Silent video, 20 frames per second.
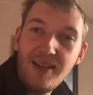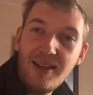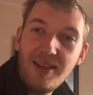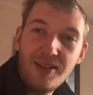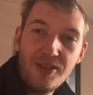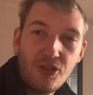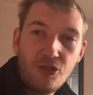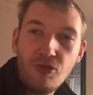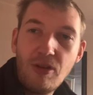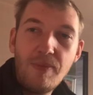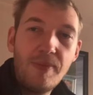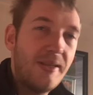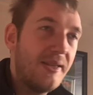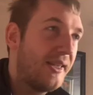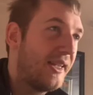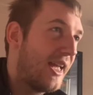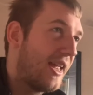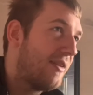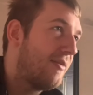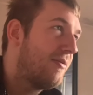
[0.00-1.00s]
you just stream it, you
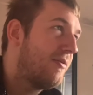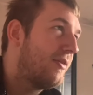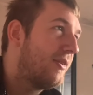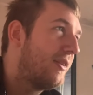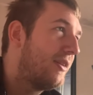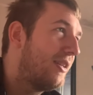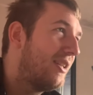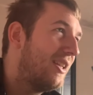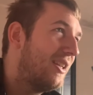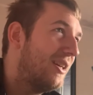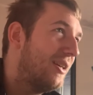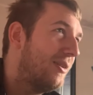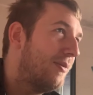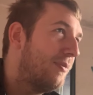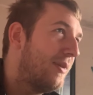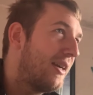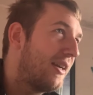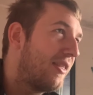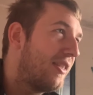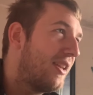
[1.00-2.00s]
can. You know,
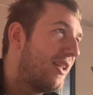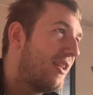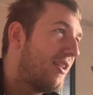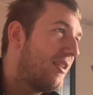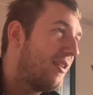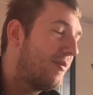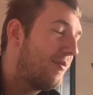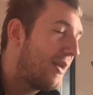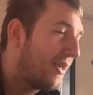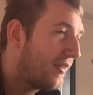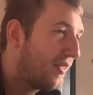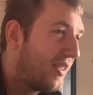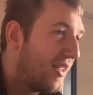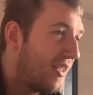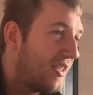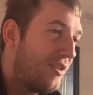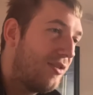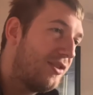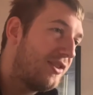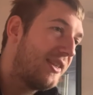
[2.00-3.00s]
back in the back in the
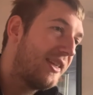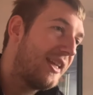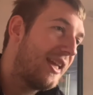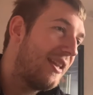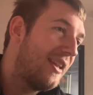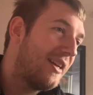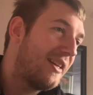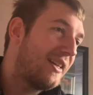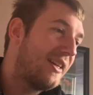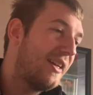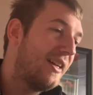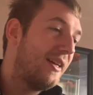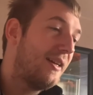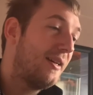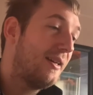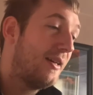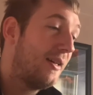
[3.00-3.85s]
used to get like a